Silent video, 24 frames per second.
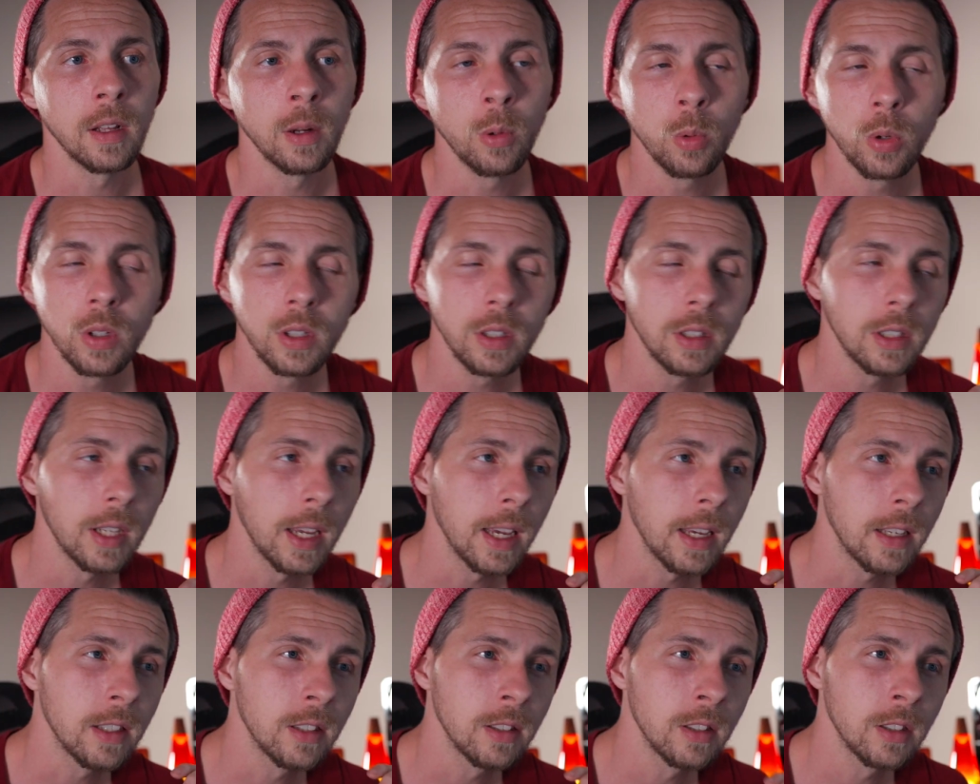it would
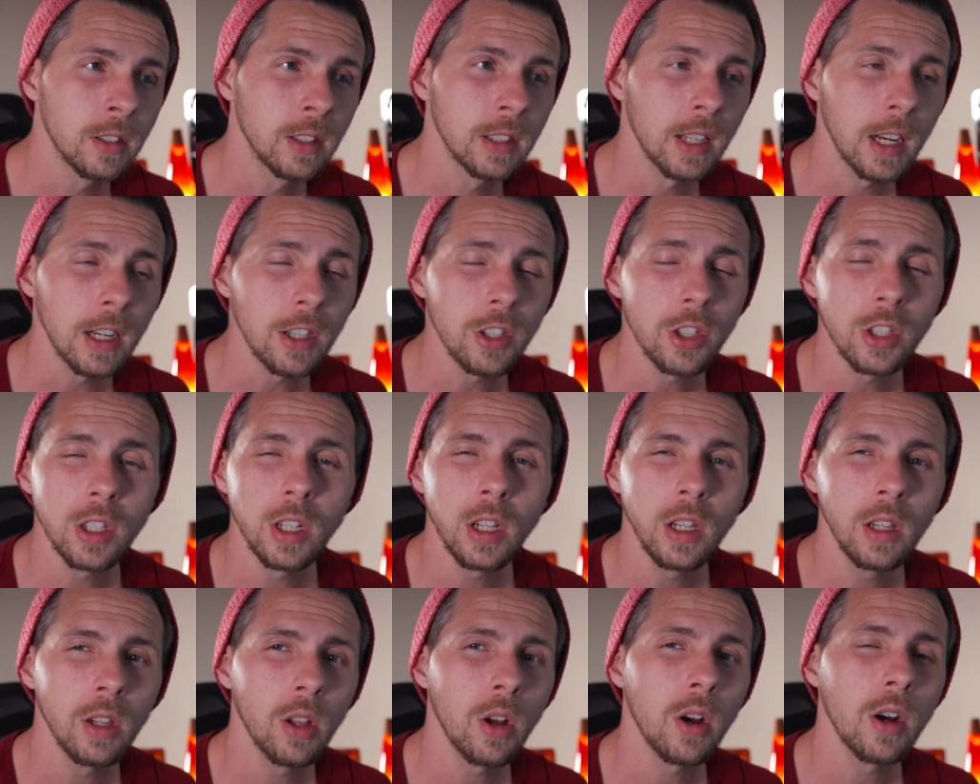take such
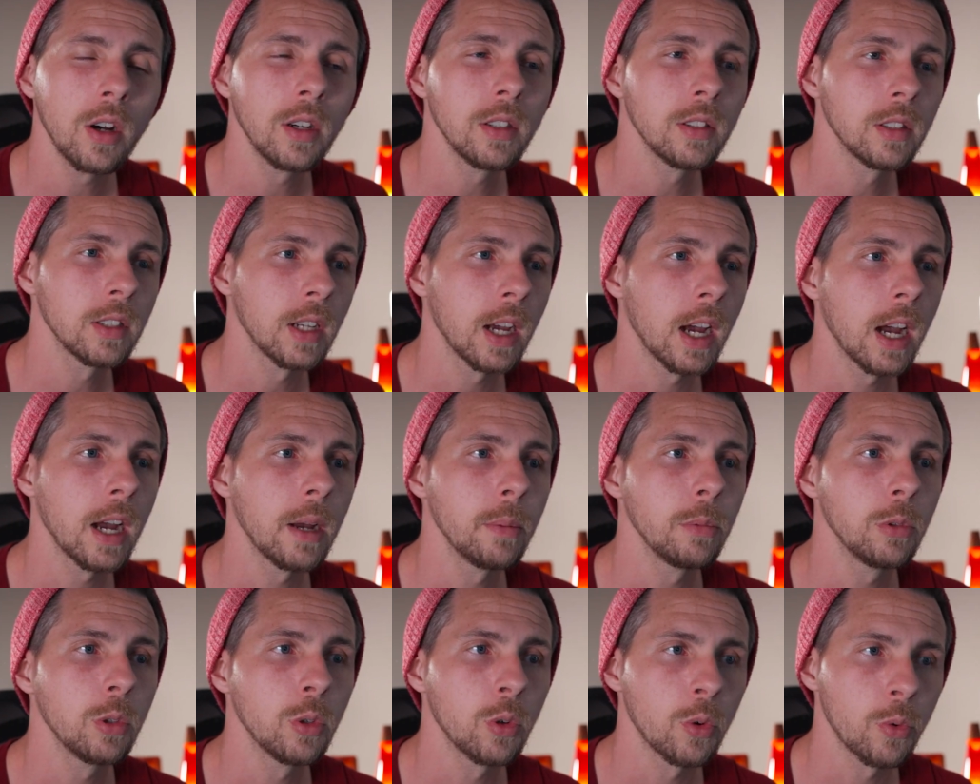a long
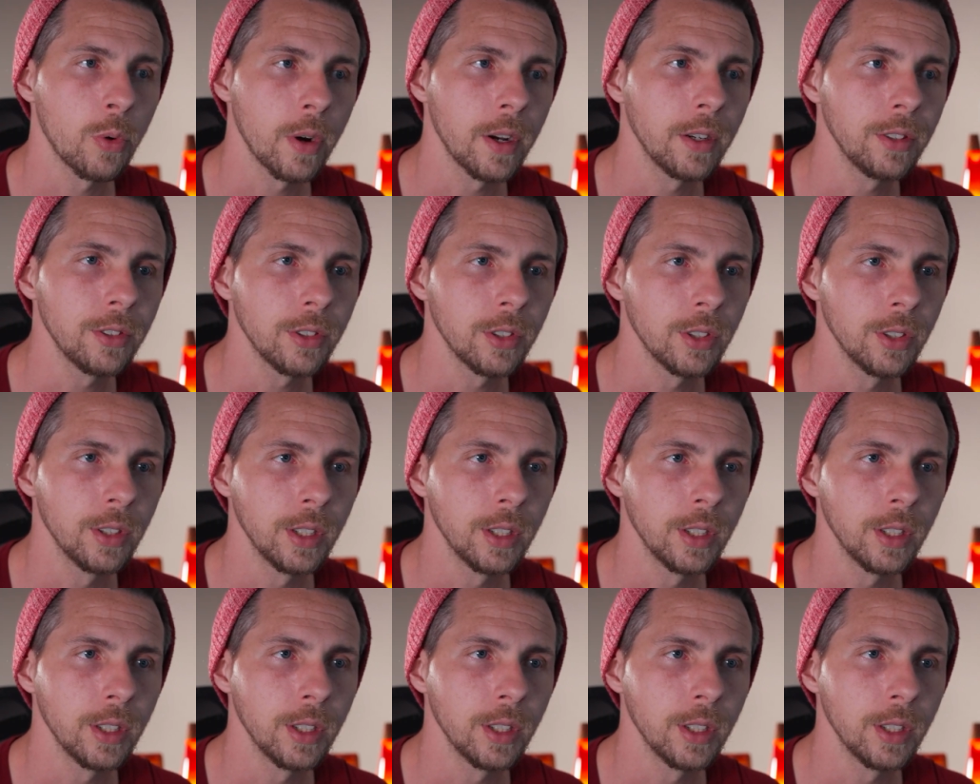time to render